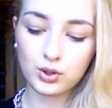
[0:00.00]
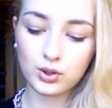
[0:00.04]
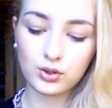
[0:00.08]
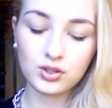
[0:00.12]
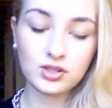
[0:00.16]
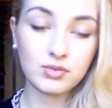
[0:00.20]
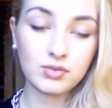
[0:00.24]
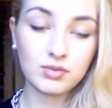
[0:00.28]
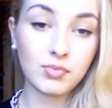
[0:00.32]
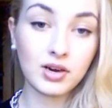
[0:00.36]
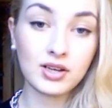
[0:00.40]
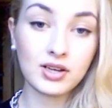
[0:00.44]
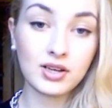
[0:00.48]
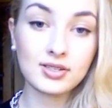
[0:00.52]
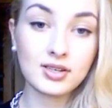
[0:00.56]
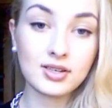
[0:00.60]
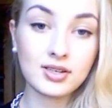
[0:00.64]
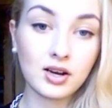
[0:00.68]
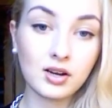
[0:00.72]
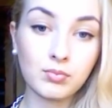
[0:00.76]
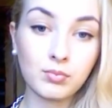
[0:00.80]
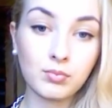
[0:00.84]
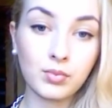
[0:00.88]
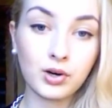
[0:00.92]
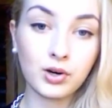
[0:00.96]
It's my
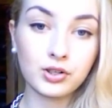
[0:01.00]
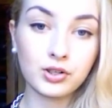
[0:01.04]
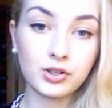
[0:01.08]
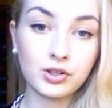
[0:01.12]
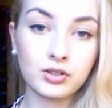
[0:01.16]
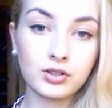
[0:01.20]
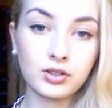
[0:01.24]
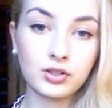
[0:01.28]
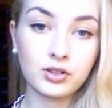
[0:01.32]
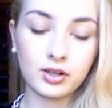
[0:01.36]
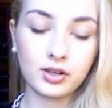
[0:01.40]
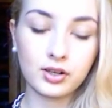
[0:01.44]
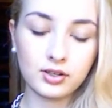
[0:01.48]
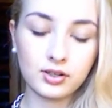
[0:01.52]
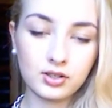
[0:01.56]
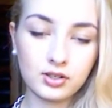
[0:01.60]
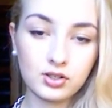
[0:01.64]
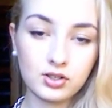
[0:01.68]
second bottle, and